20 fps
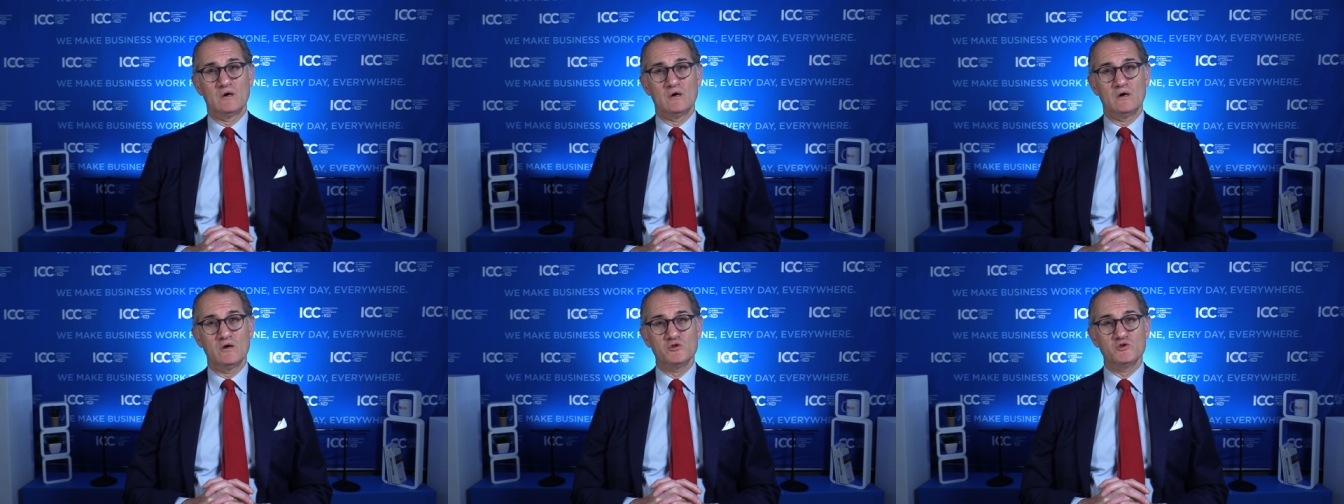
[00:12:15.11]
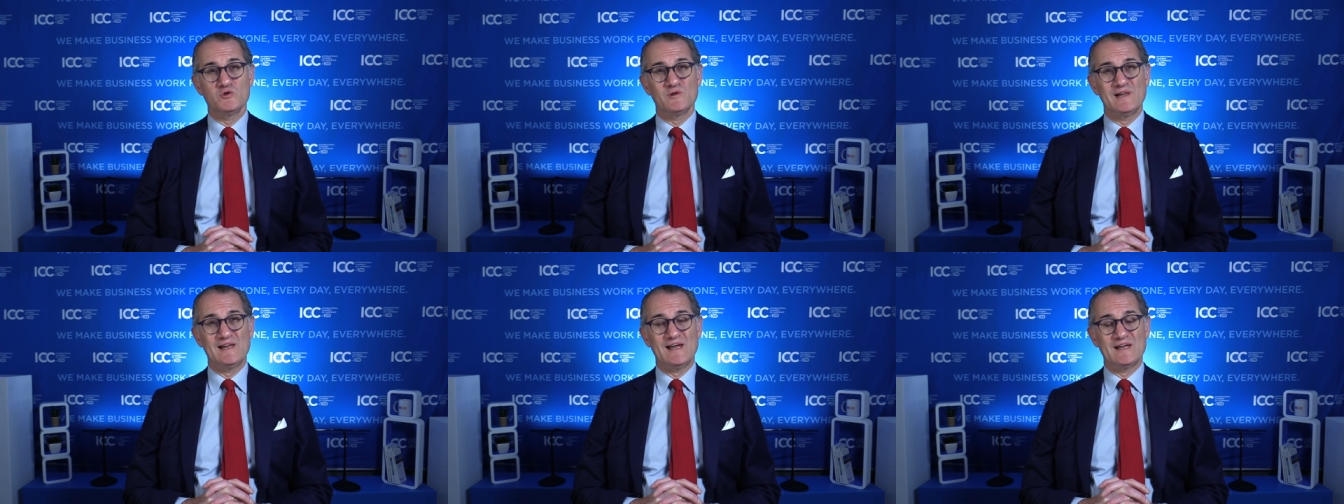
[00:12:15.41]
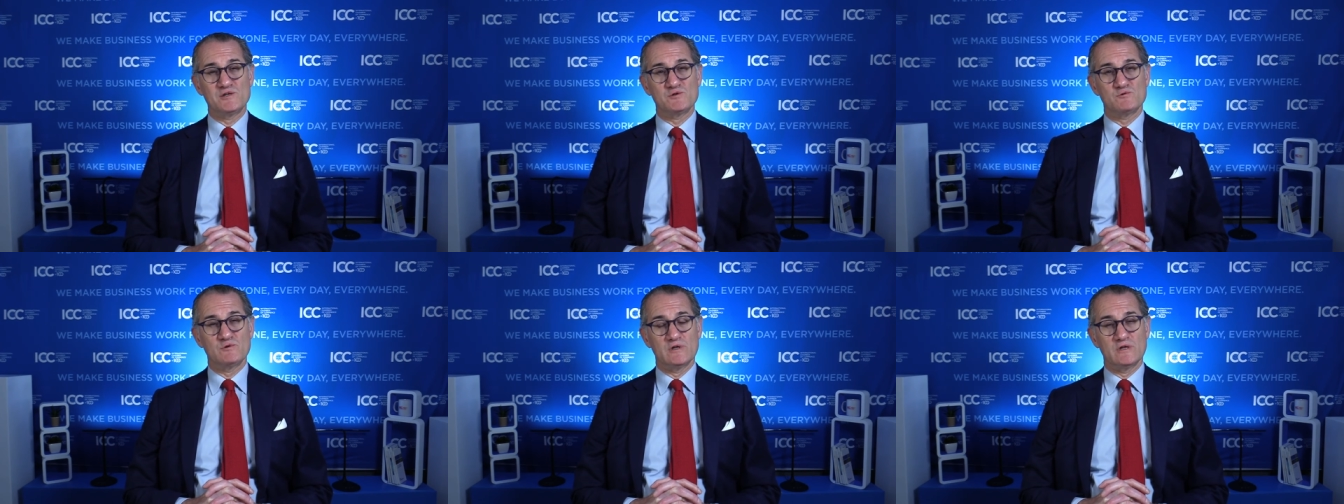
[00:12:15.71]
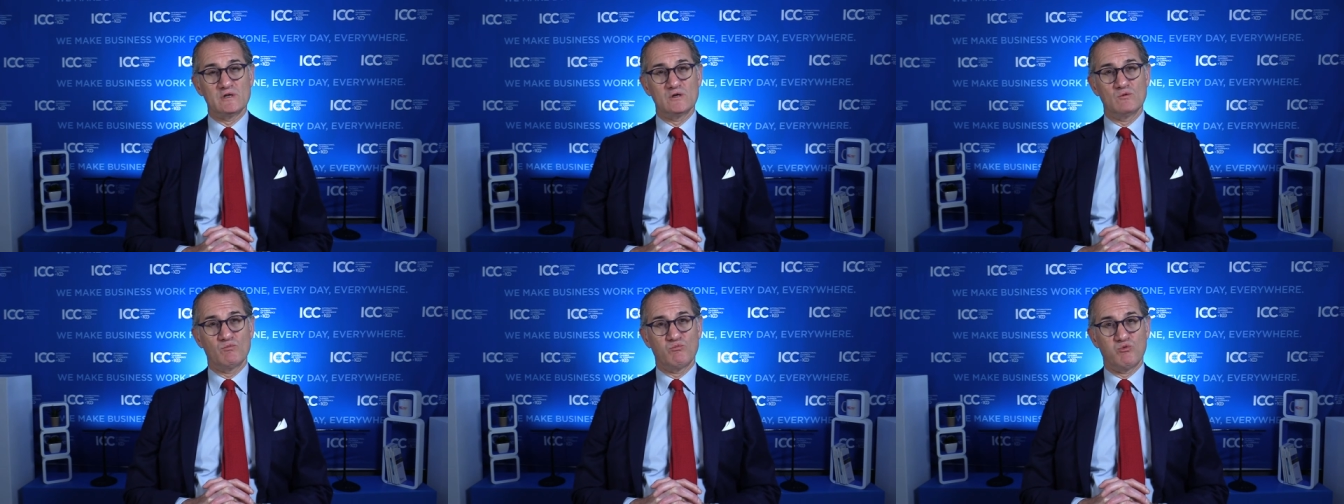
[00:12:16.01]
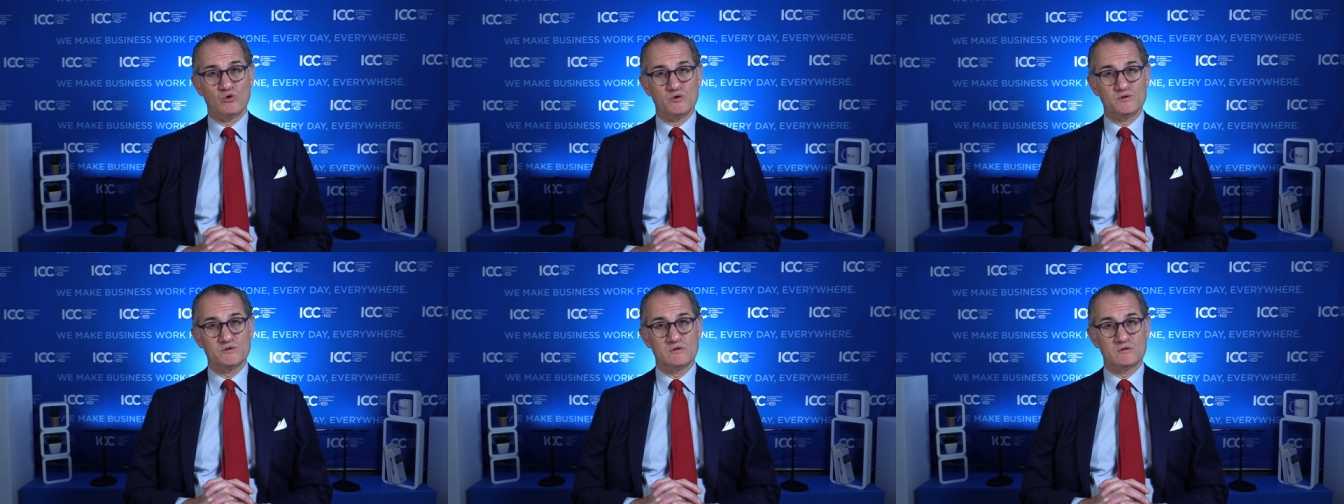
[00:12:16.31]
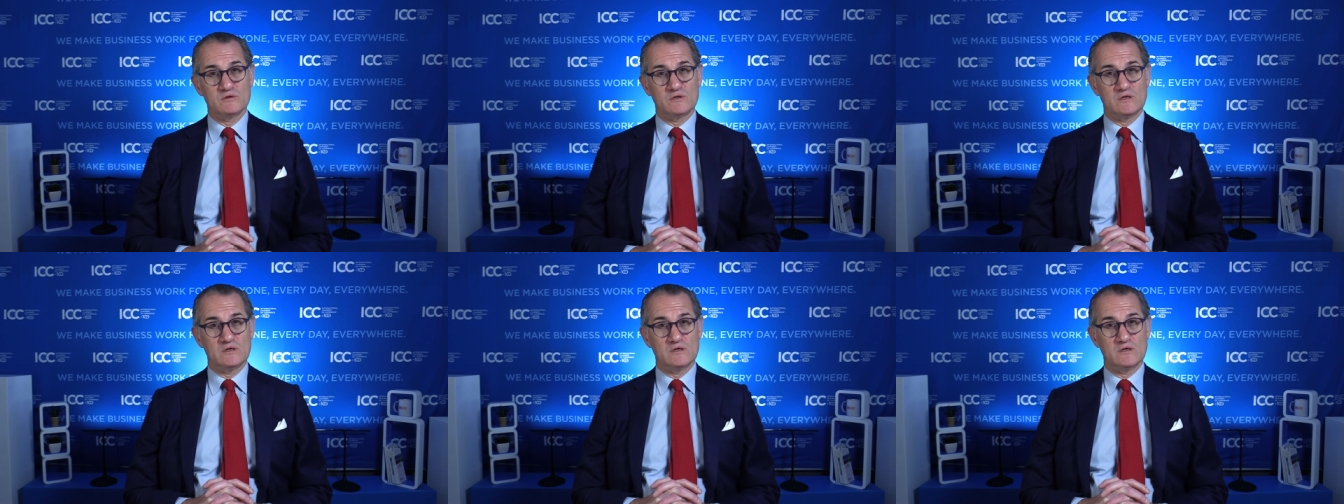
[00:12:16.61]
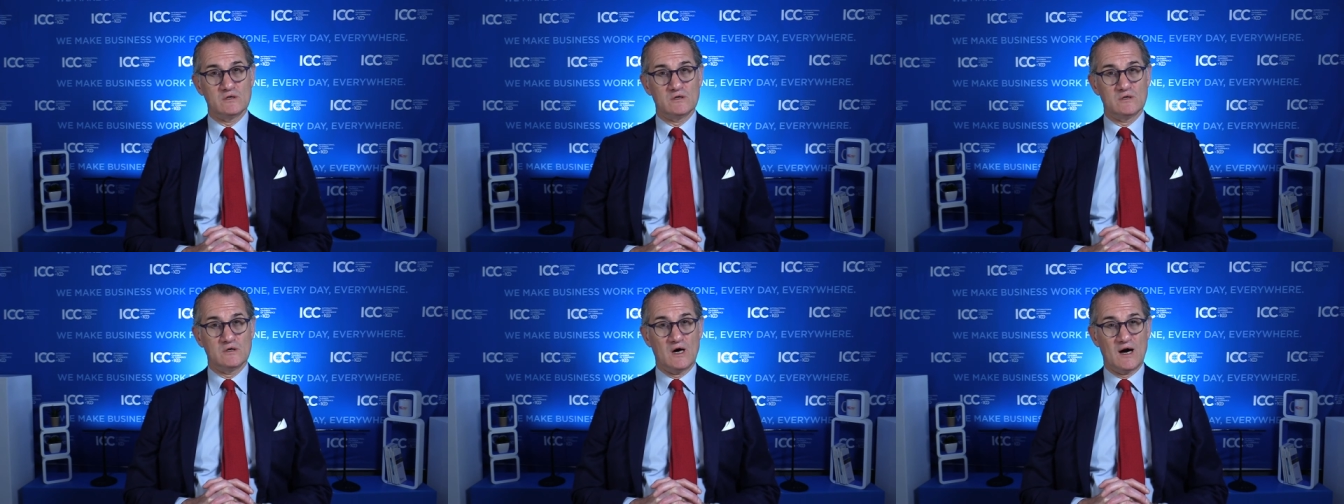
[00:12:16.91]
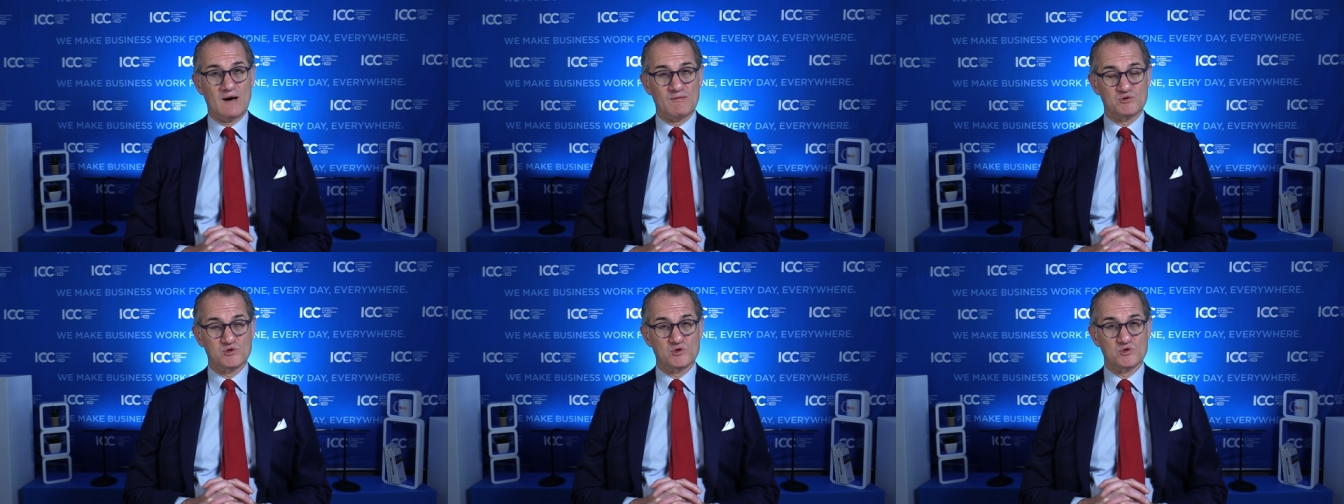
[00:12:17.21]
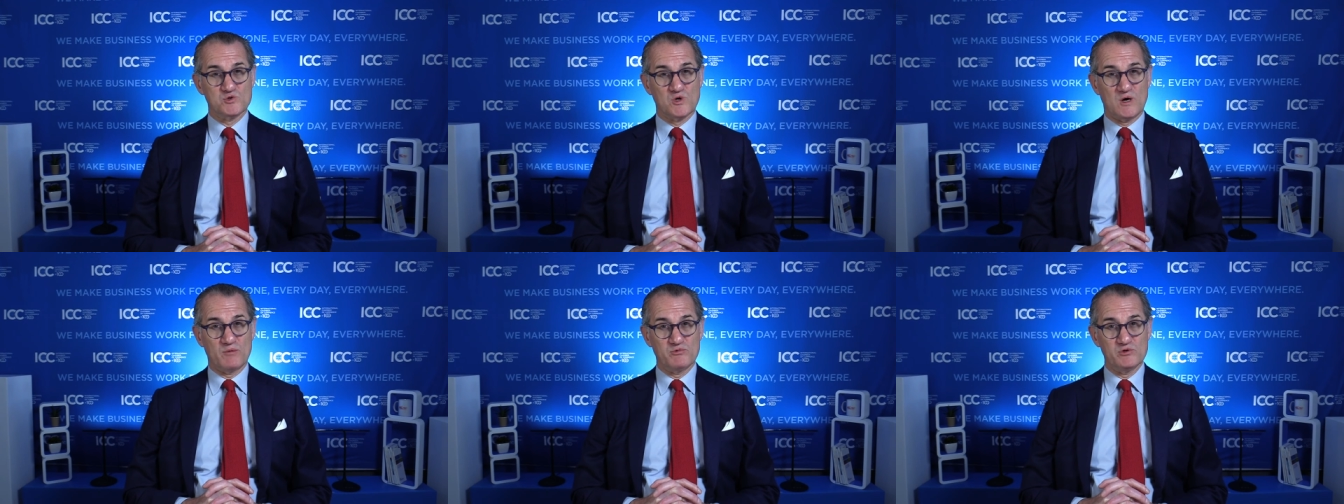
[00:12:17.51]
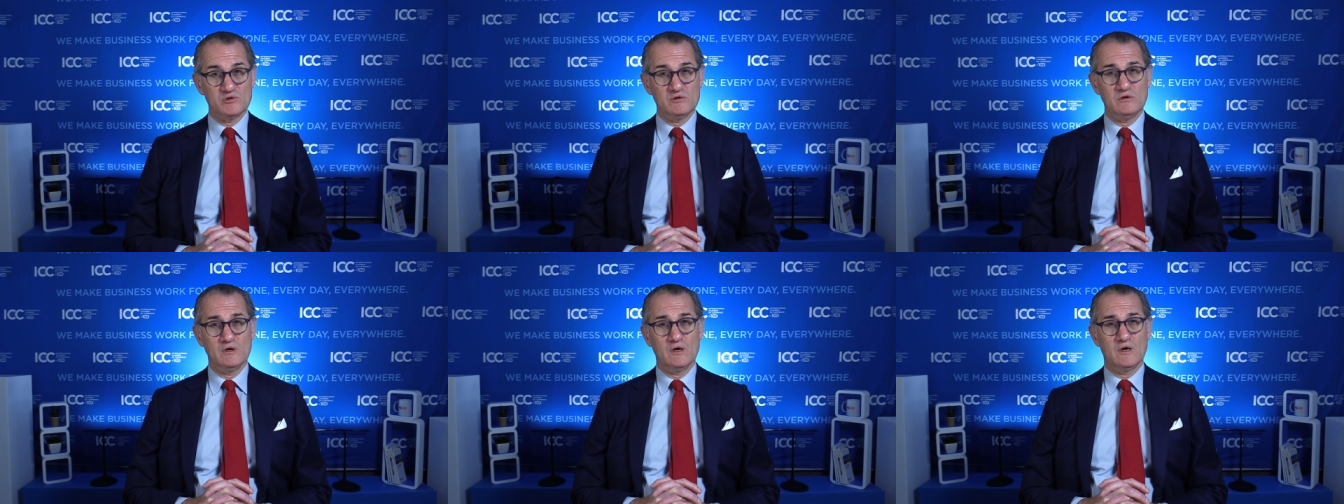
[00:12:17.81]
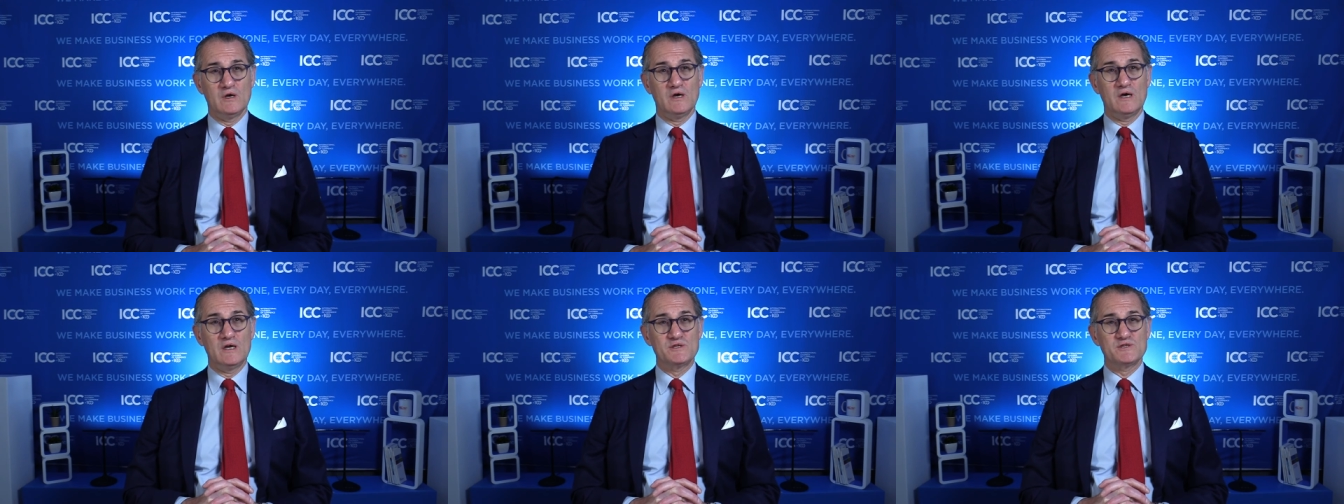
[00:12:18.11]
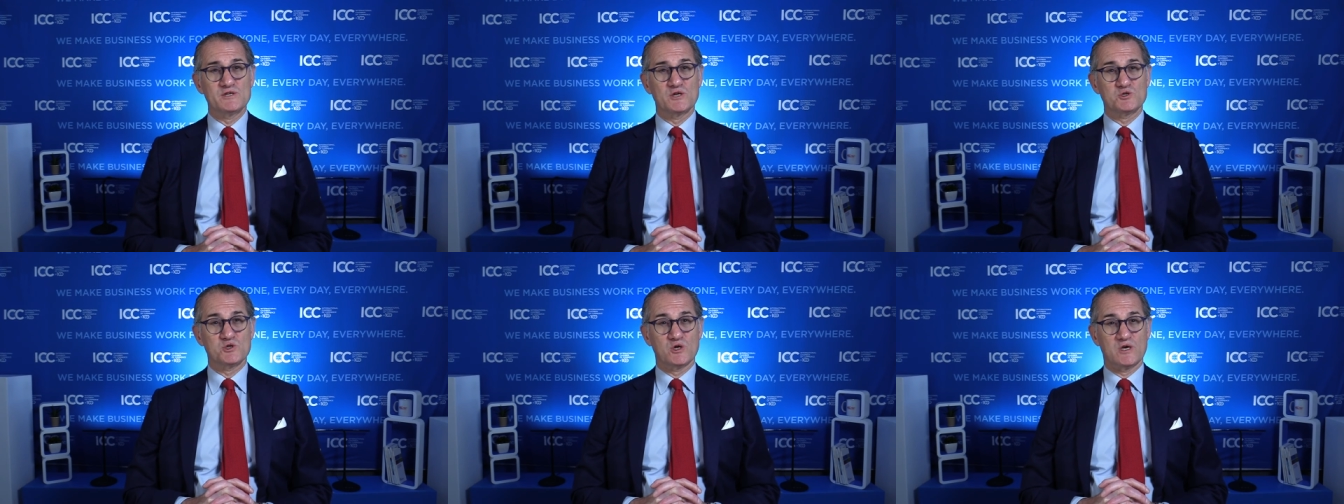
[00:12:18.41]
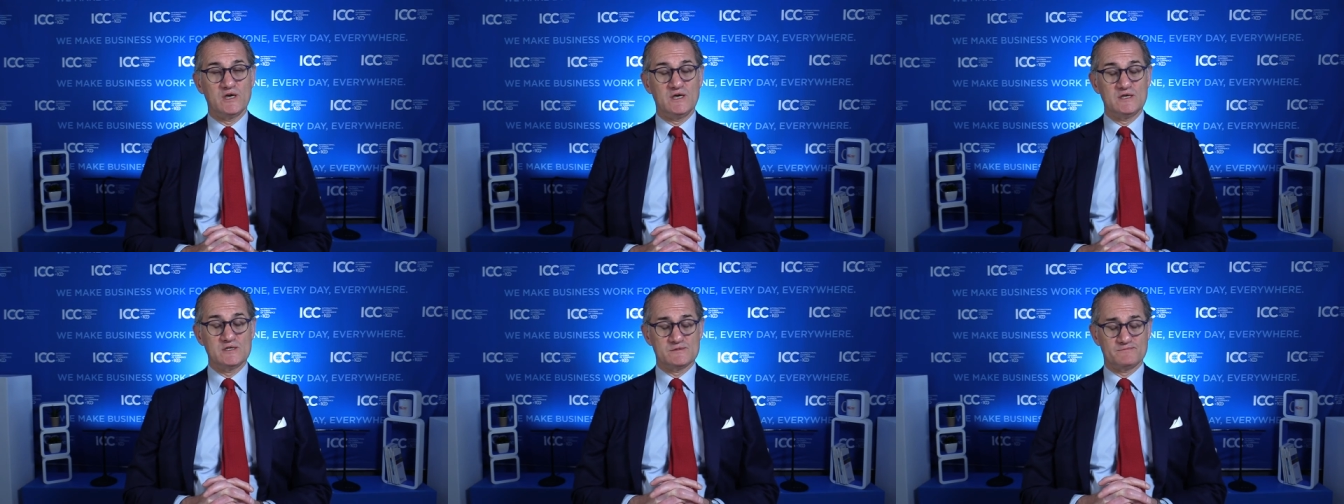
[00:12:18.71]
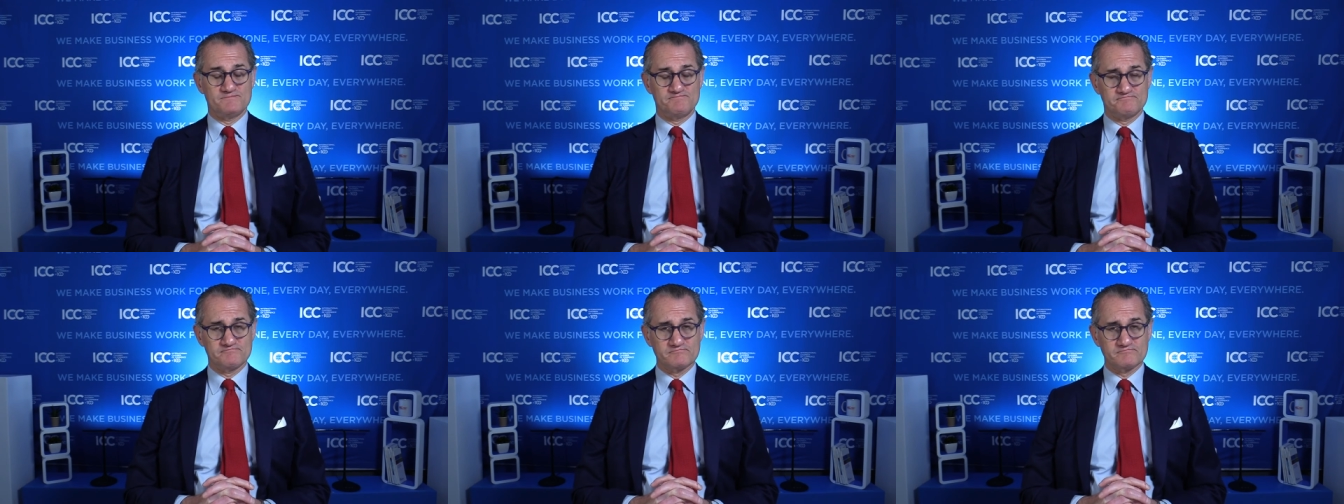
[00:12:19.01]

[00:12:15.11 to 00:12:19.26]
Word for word: uh, unilaterally appoint the uh, arbitral tribunal. In such a case,